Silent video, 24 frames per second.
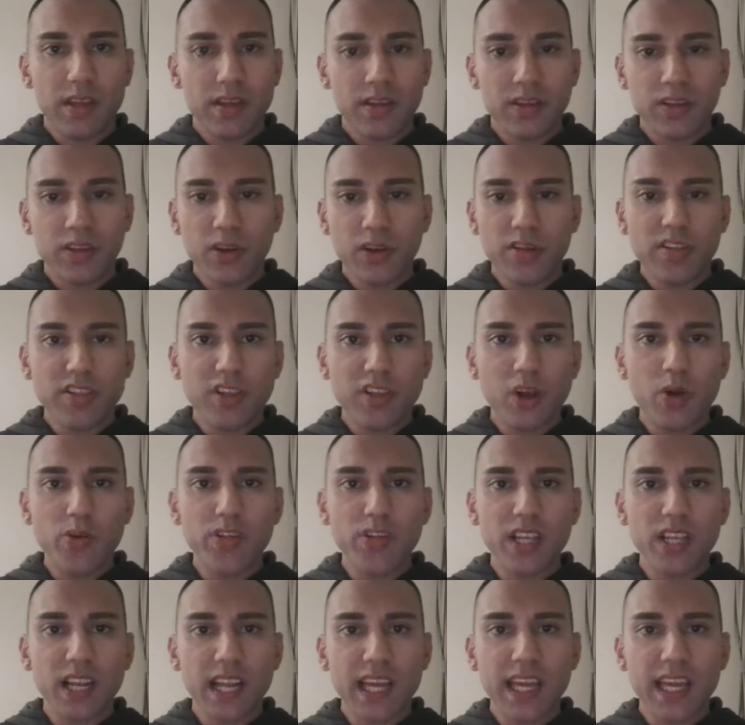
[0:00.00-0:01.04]
You're
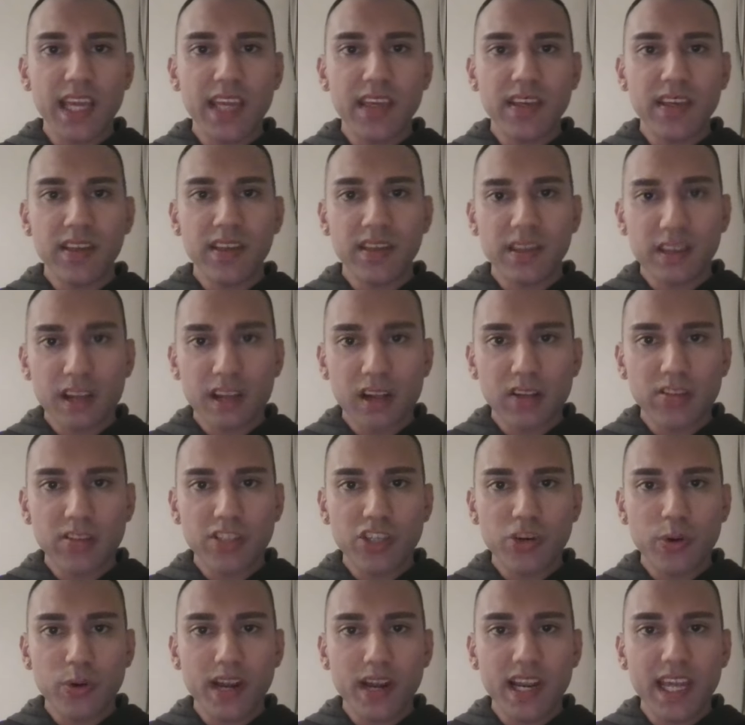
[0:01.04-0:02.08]
socially,
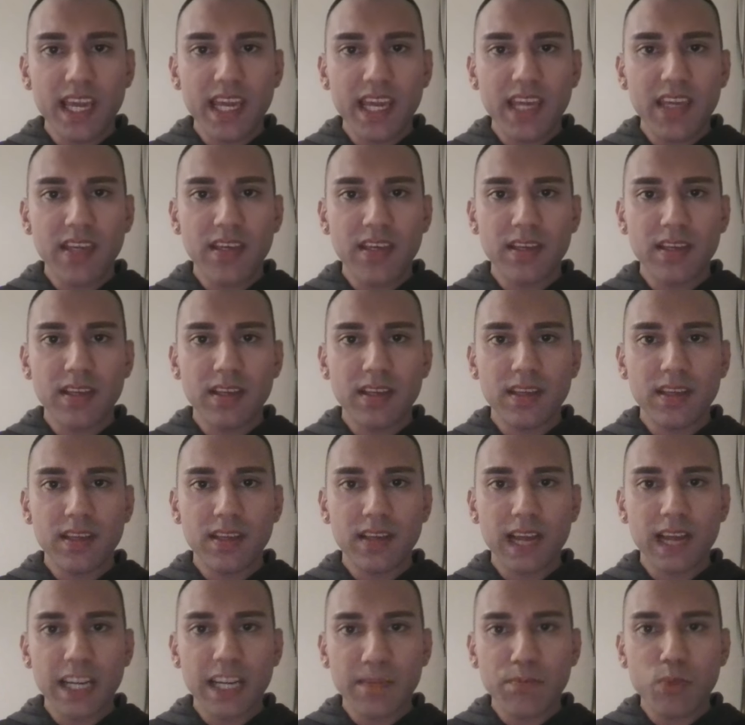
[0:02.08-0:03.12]
culturally,
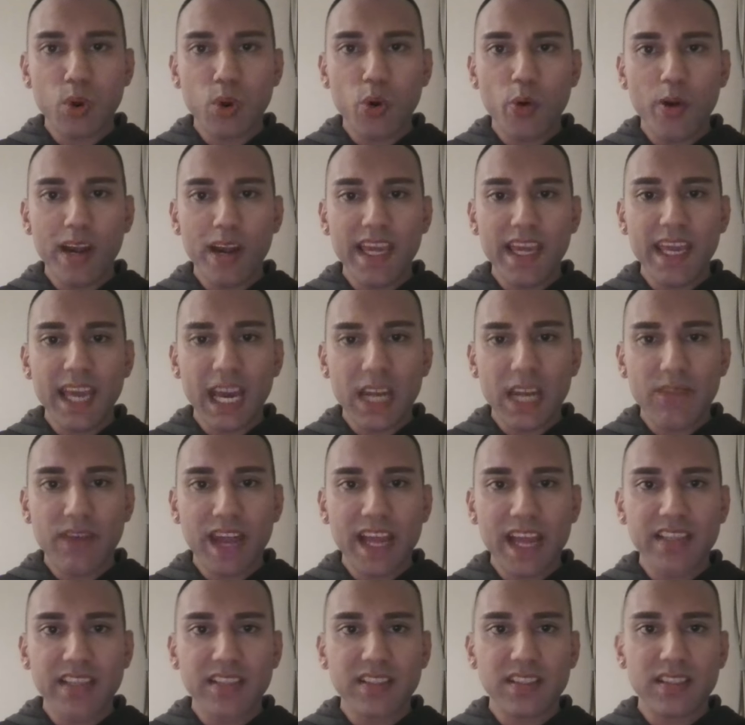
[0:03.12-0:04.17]
and morally
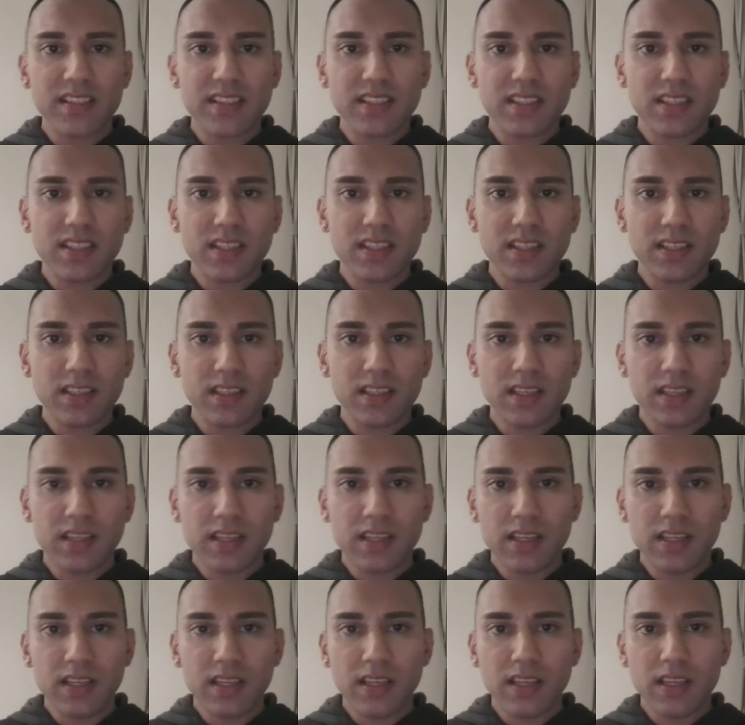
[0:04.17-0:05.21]
advanced.
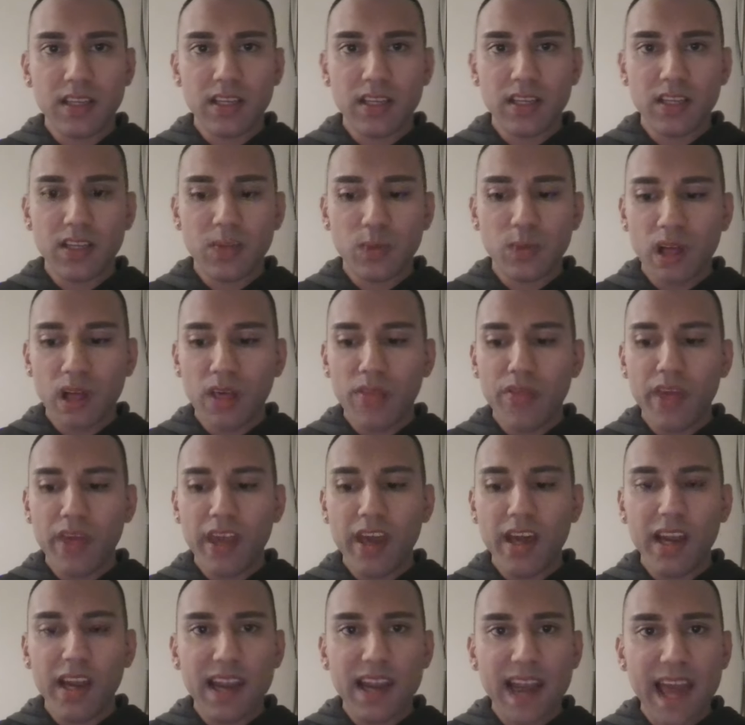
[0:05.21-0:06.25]
While they
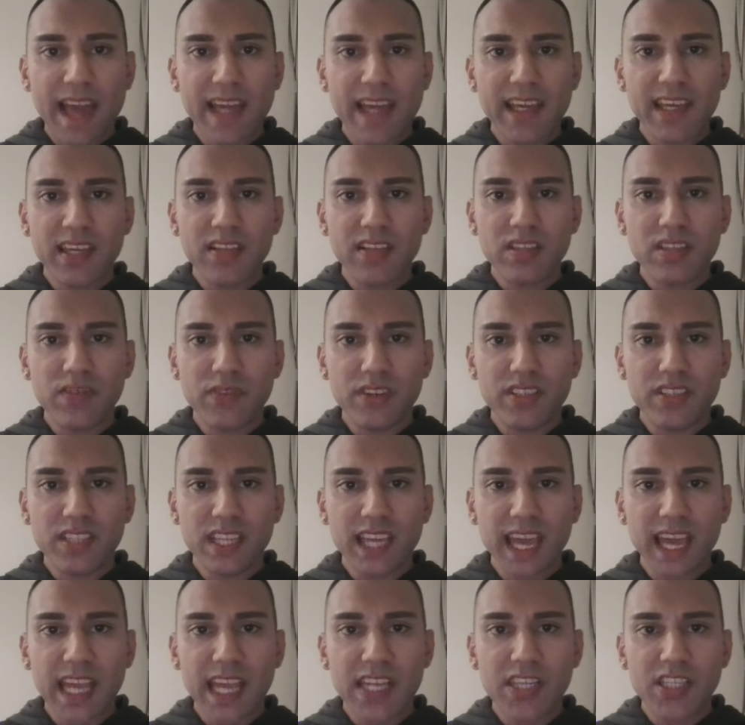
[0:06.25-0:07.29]
are lacking
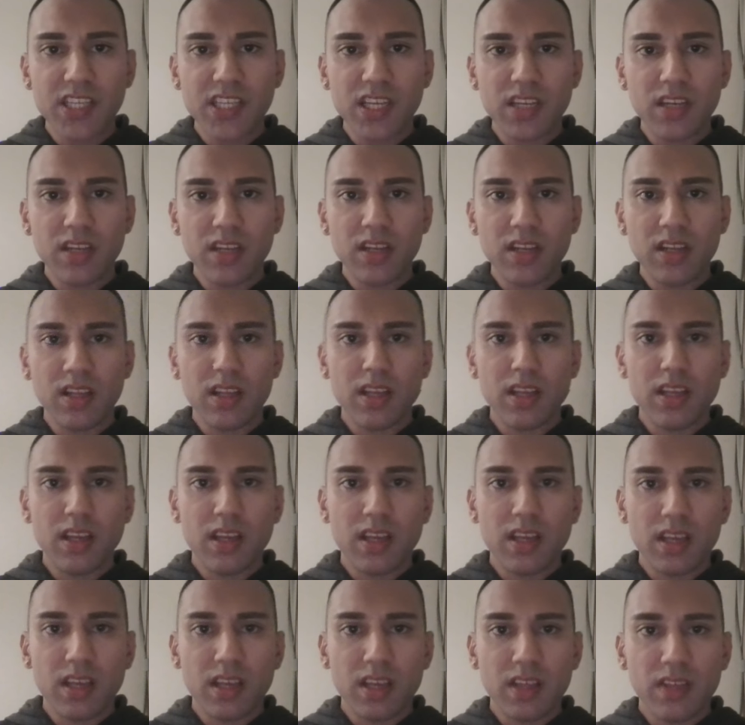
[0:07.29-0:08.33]
sophistication,
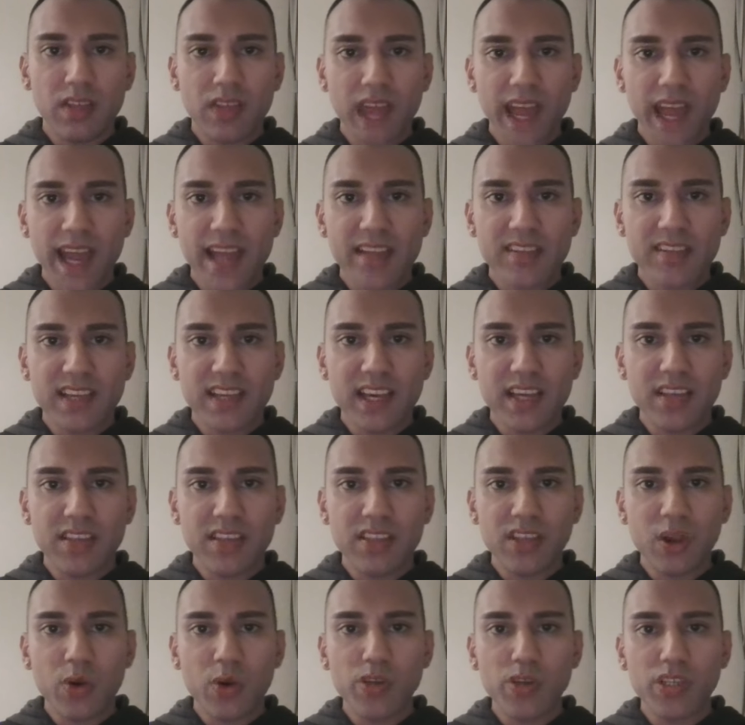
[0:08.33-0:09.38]
they're
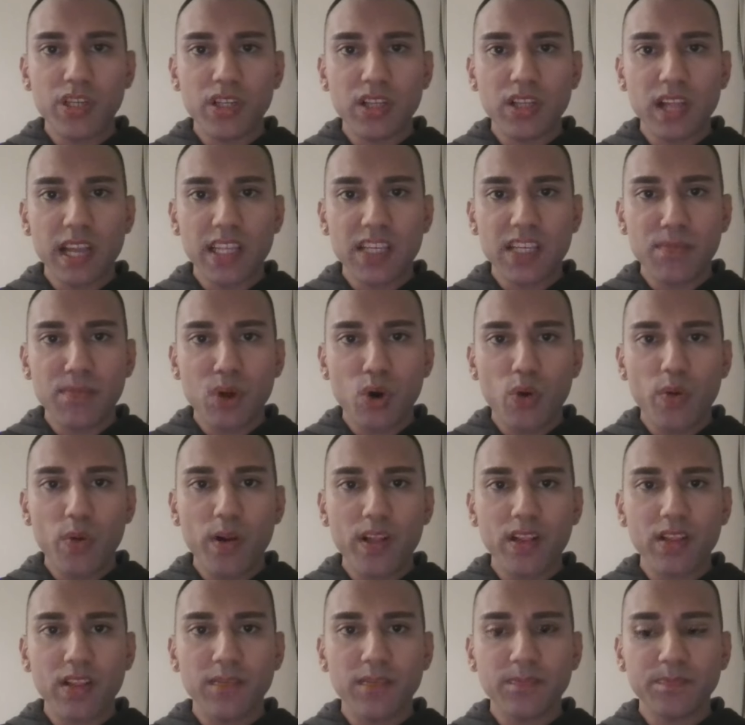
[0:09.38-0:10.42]
antisocial and
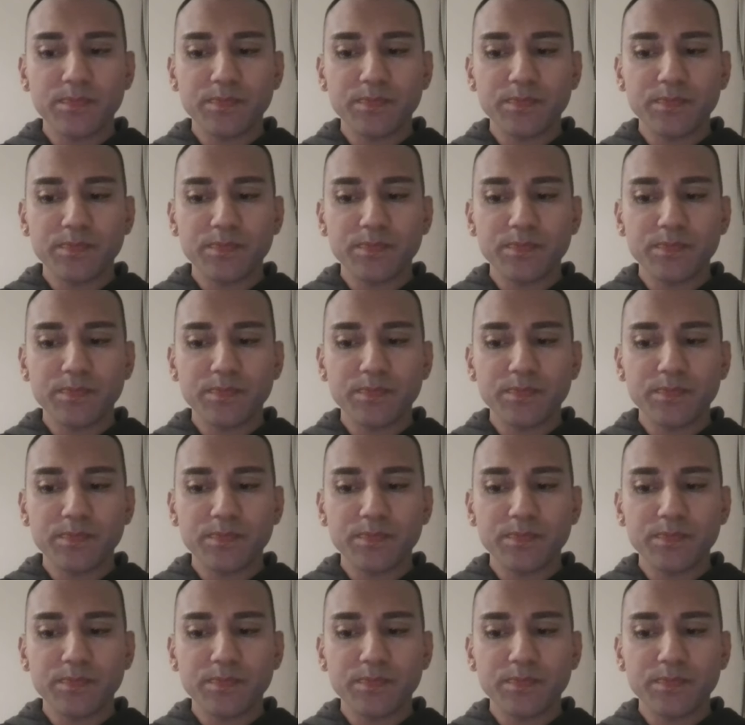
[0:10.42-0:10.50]
immoral.